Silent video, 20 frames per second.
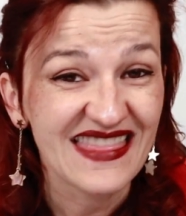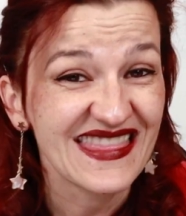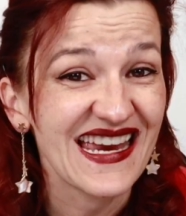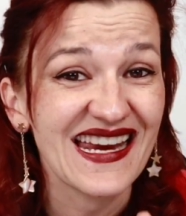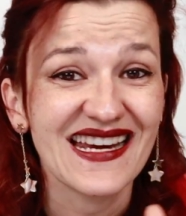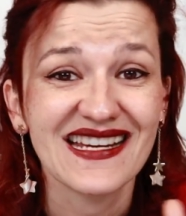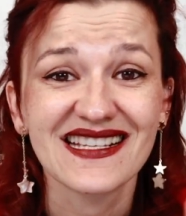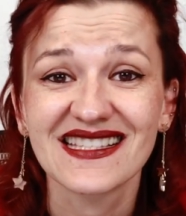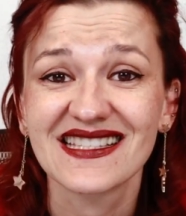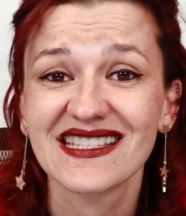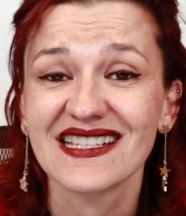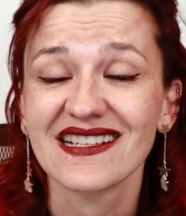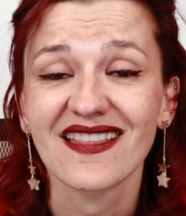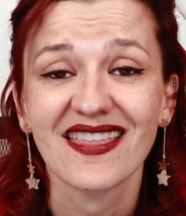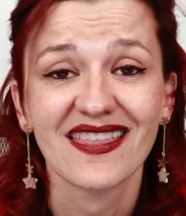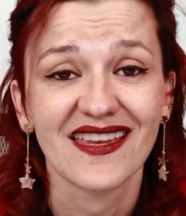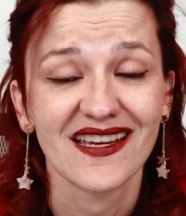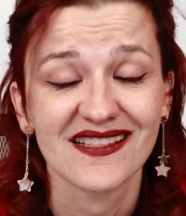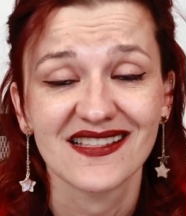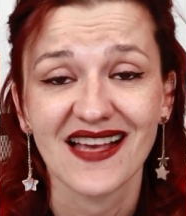there's still
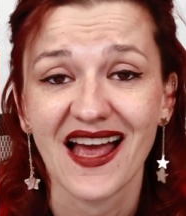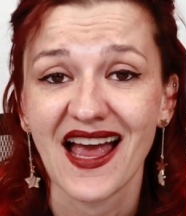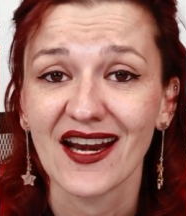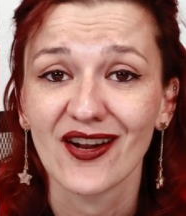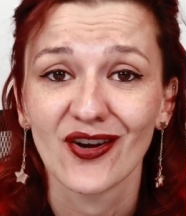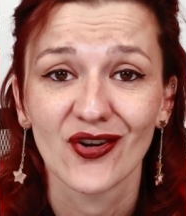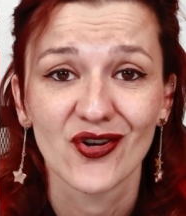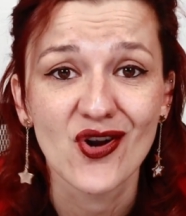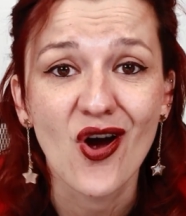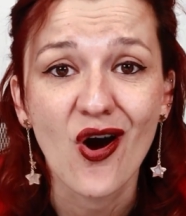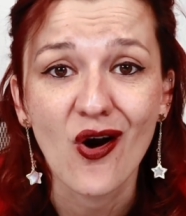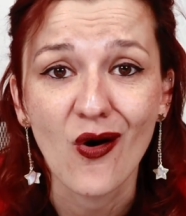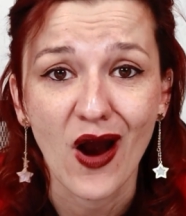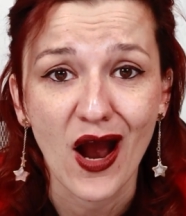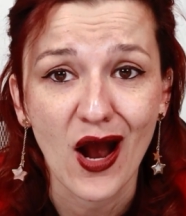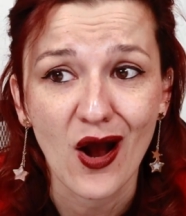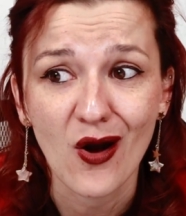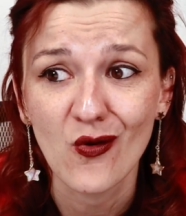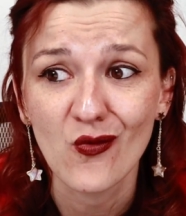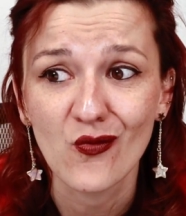things I don't know,
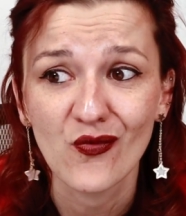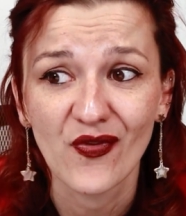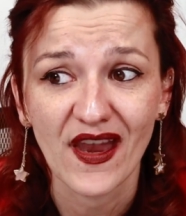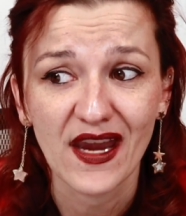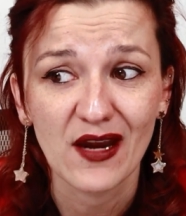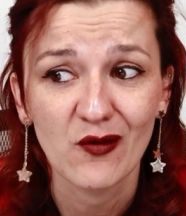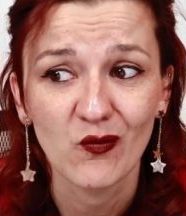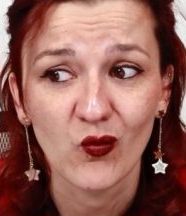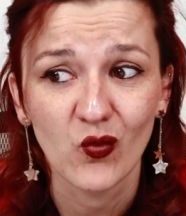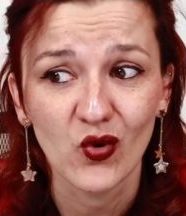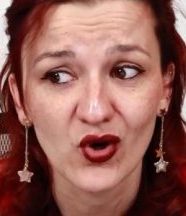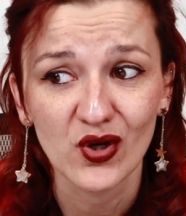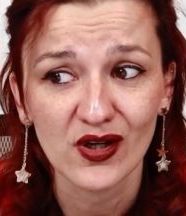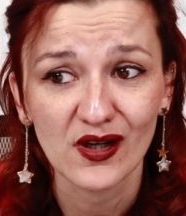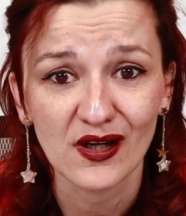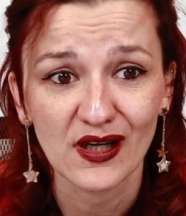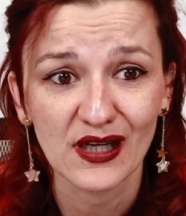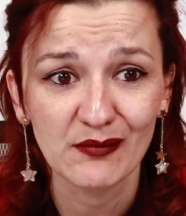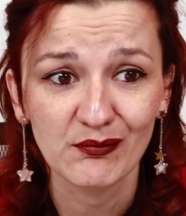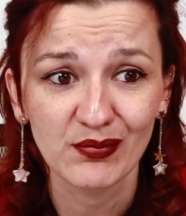how they
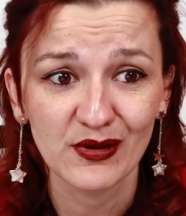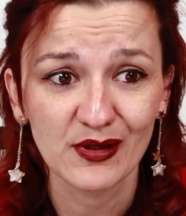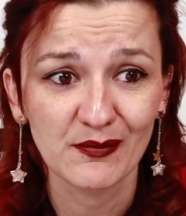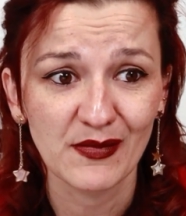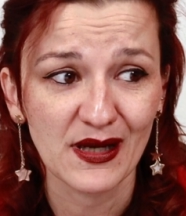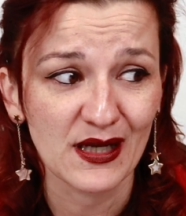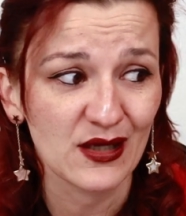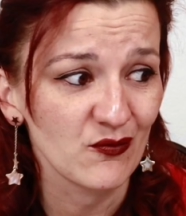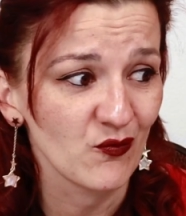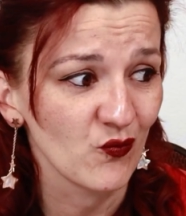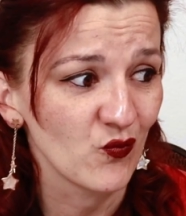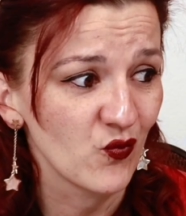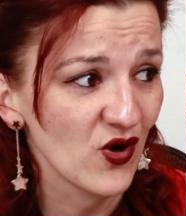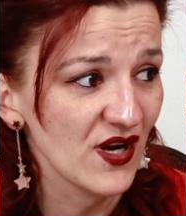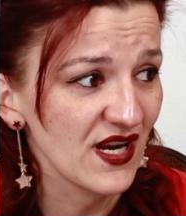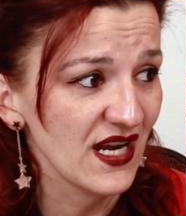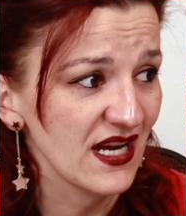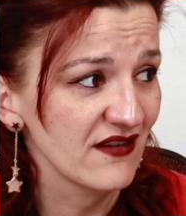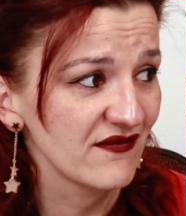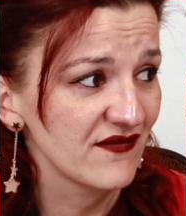work, implement,
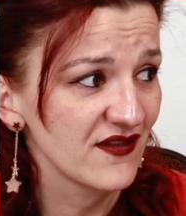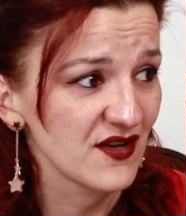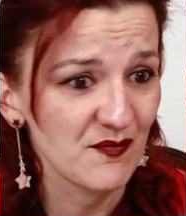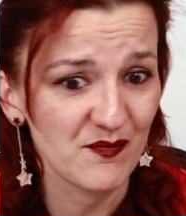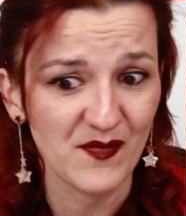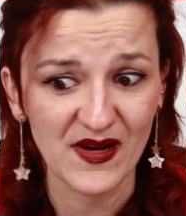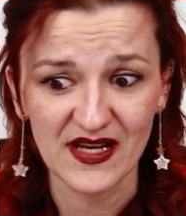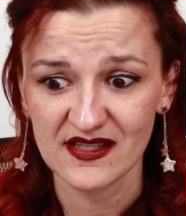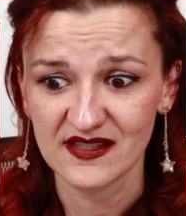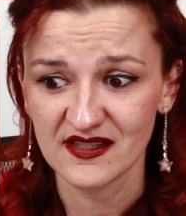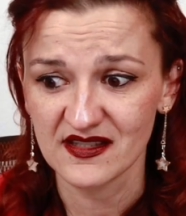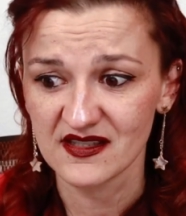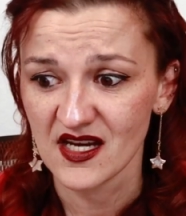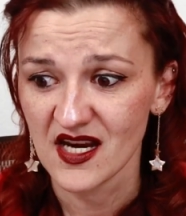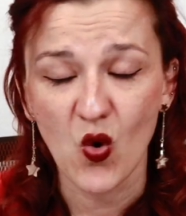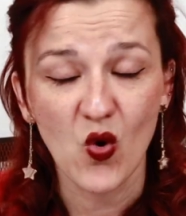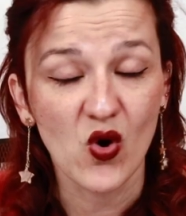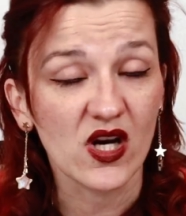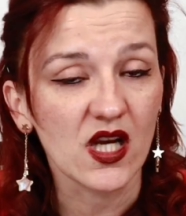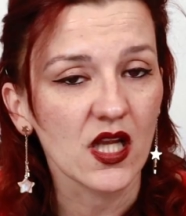whatever
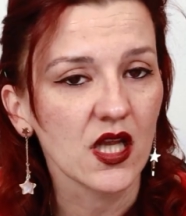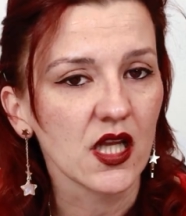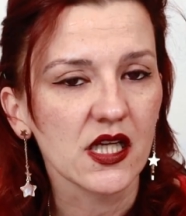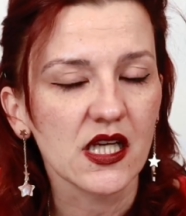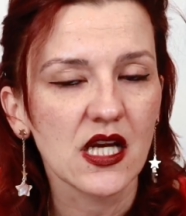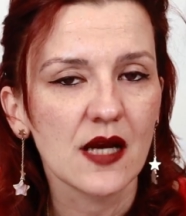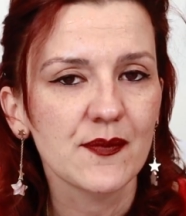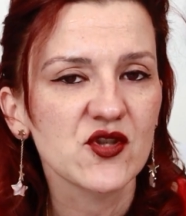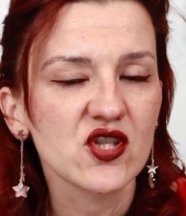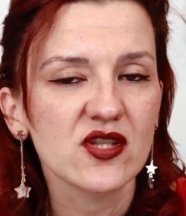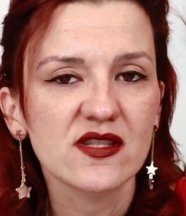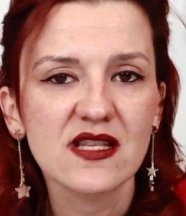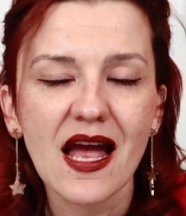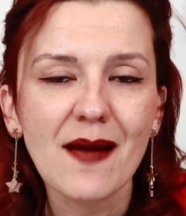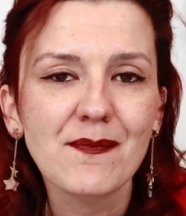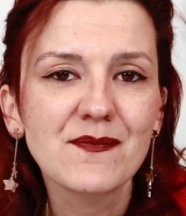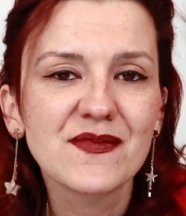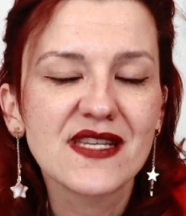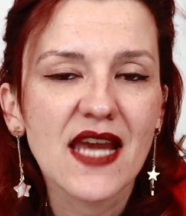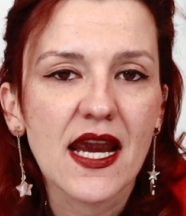best, or ClickUp just
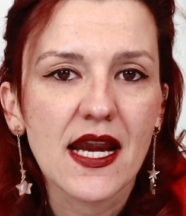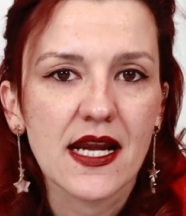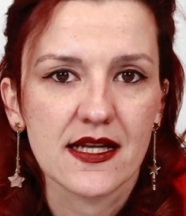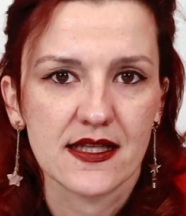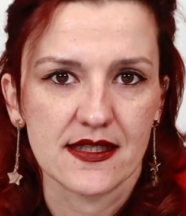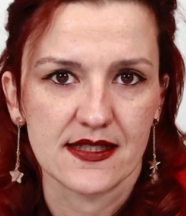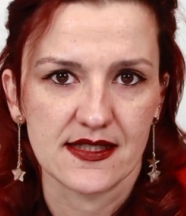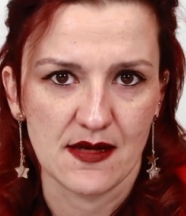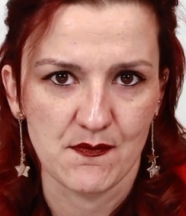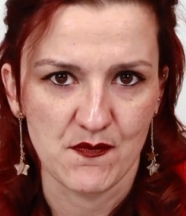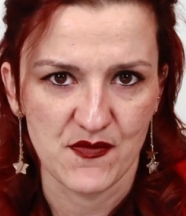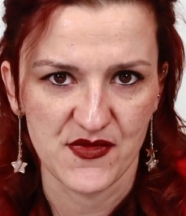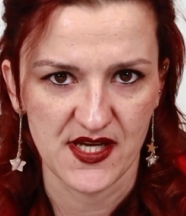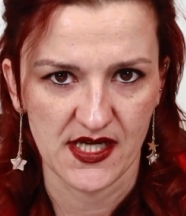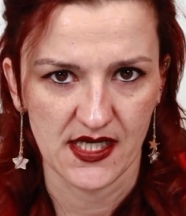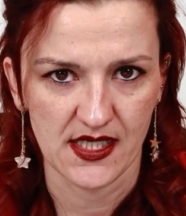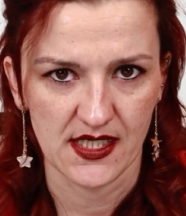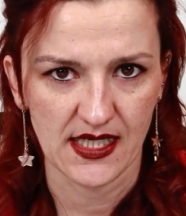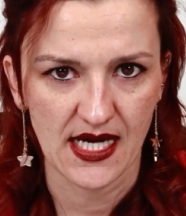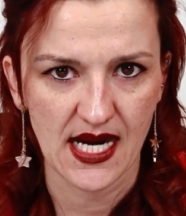updated
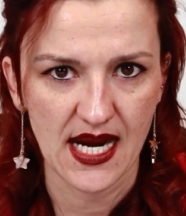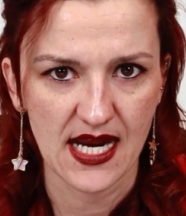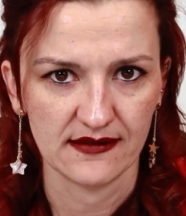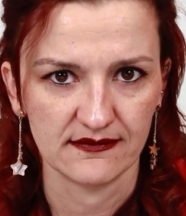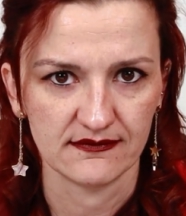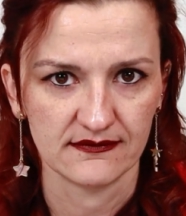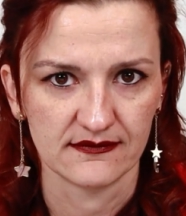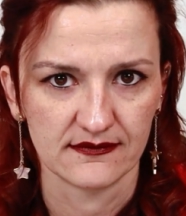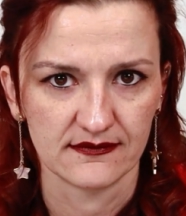something again.